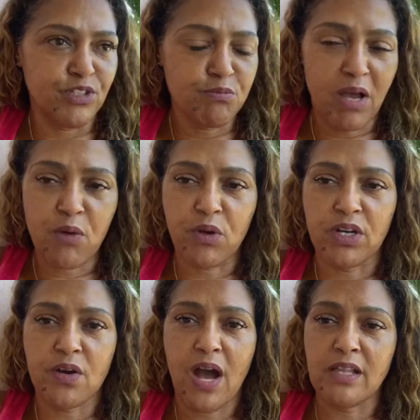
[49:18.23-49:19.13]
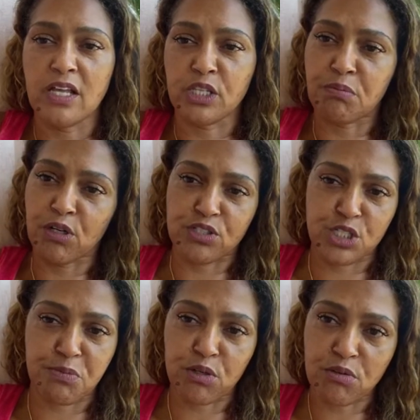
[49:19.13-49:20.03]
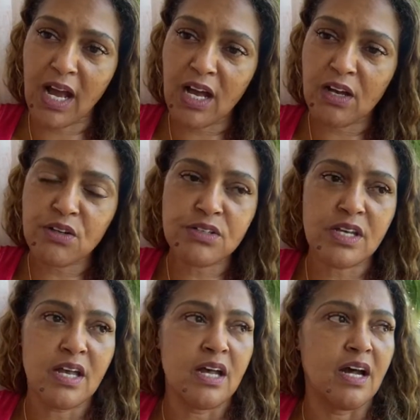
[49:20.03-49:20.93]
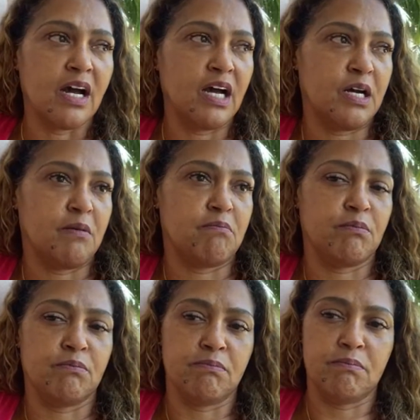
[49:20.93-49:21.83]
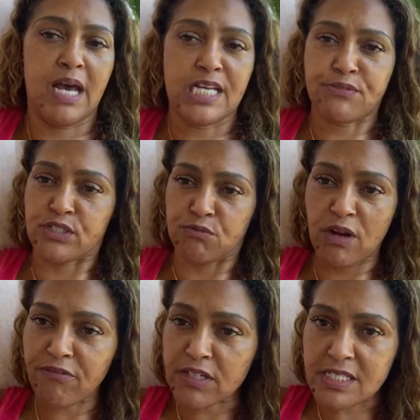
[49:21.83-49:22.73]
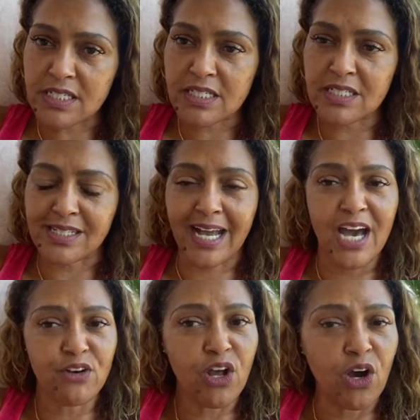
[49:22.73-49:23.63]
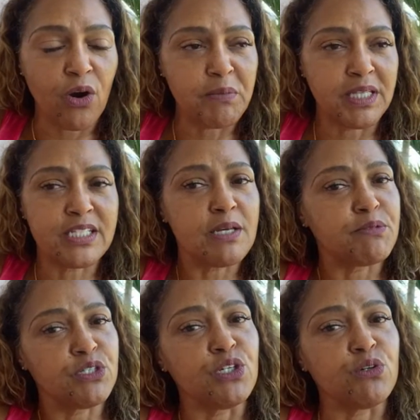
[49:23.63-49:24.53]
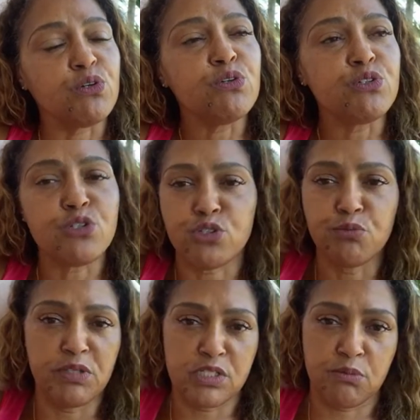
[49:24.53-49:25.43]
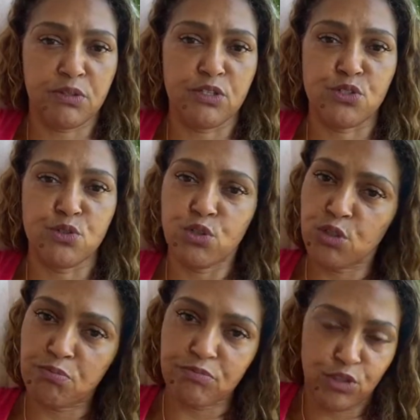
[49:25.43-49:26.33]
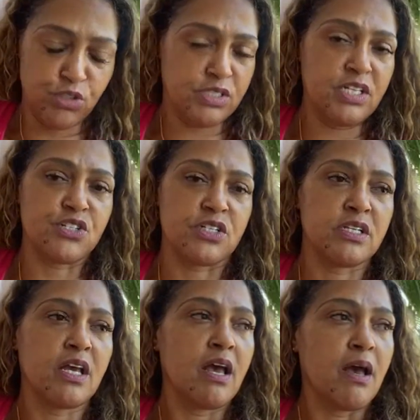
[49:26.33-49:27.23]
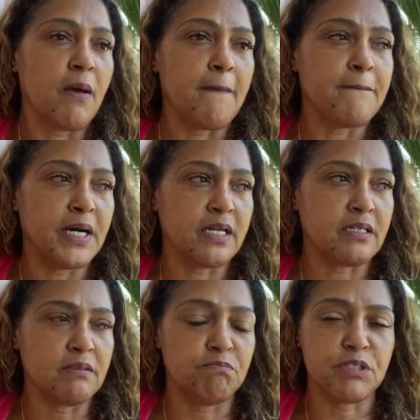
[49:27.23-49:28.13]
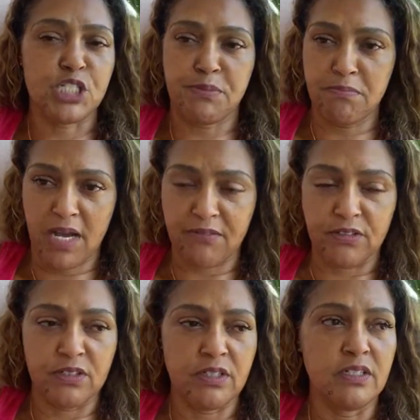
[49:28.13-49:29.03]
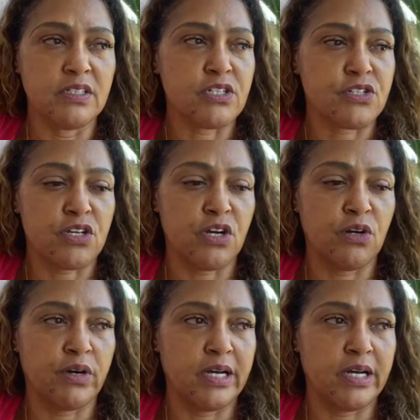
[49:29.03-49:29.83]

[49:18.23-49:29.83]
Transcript: might want to know how long the person has been around. Ask for some references. Like, I don't know. I mean, that's up to you. Who you choose to do business with is your decision, but just be mindful. So